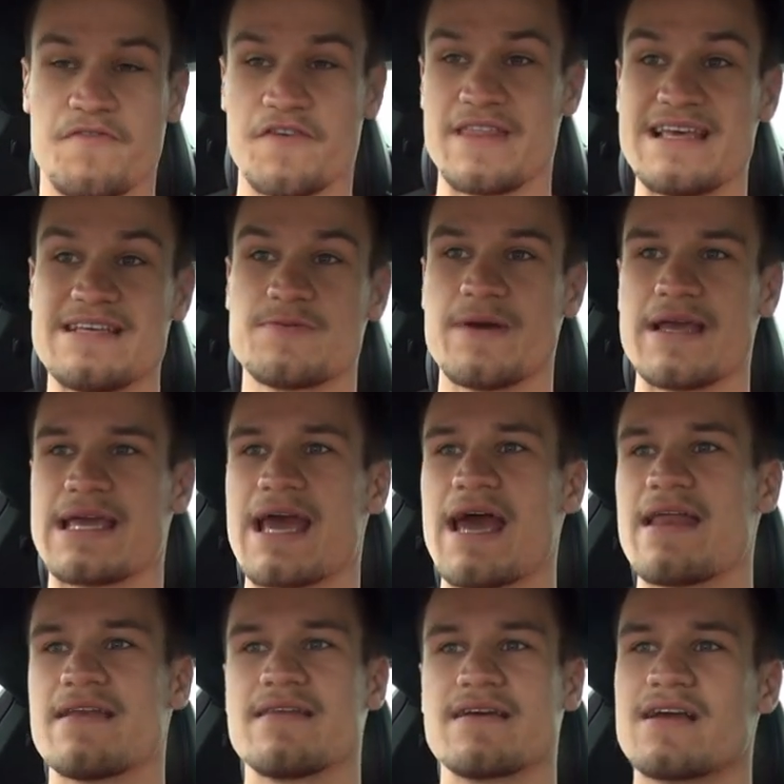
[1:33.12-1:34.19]
for this
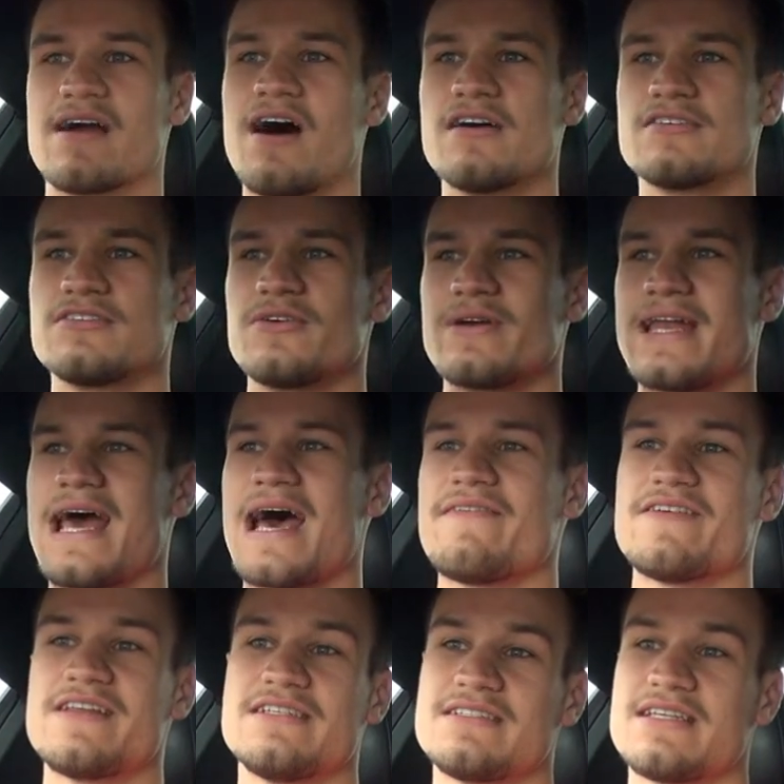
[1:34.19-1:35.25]
weekend the car's not going to
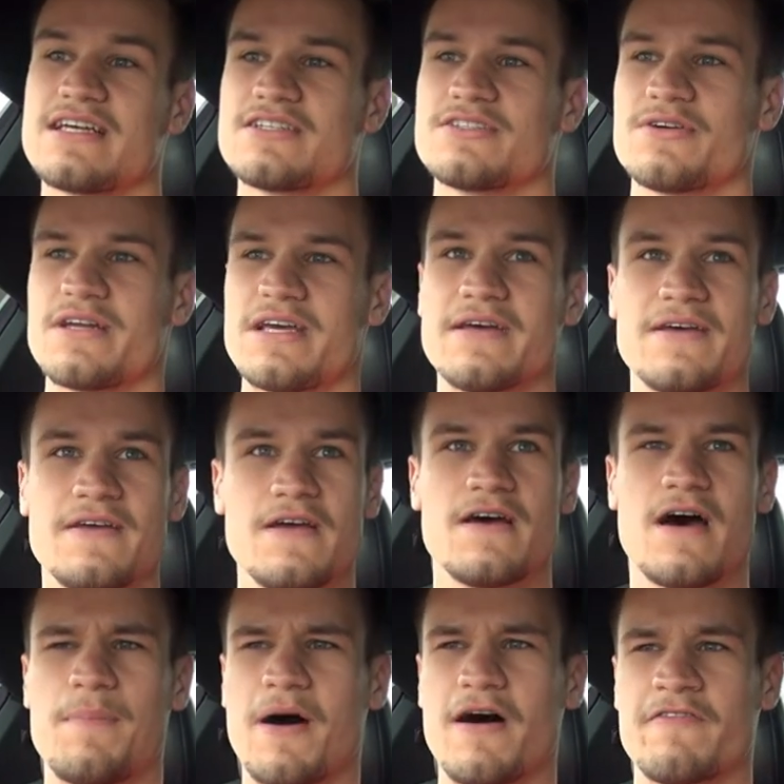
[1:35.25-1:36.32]
have any stickers on it
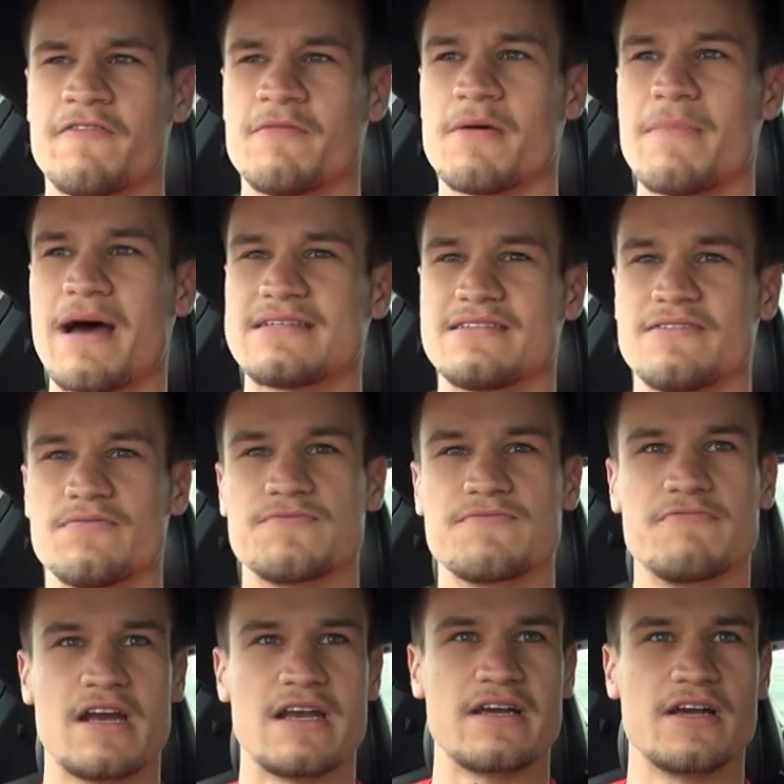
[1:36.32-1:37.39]
apart from the massive
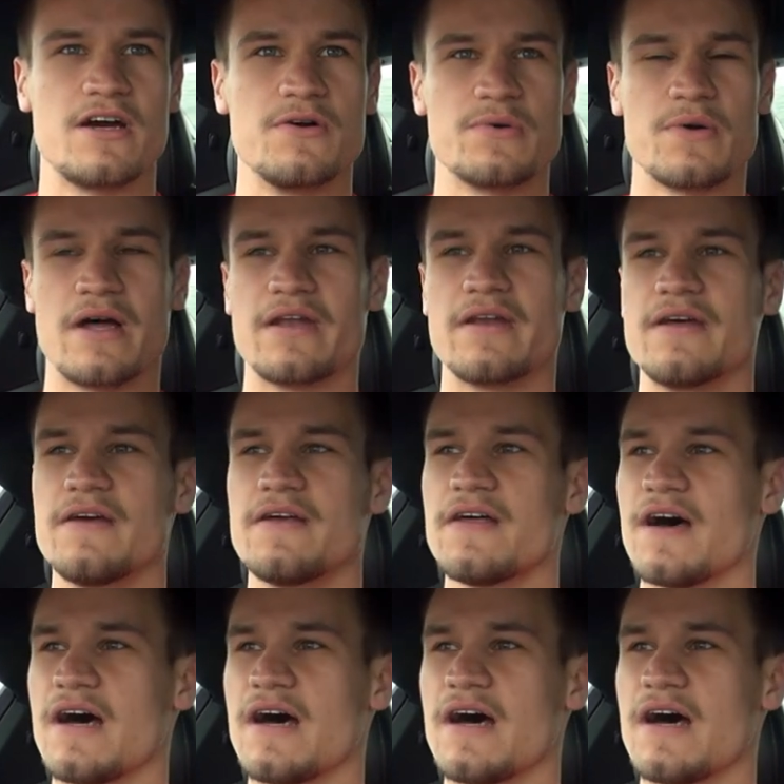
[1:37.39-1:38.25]
red and gold one.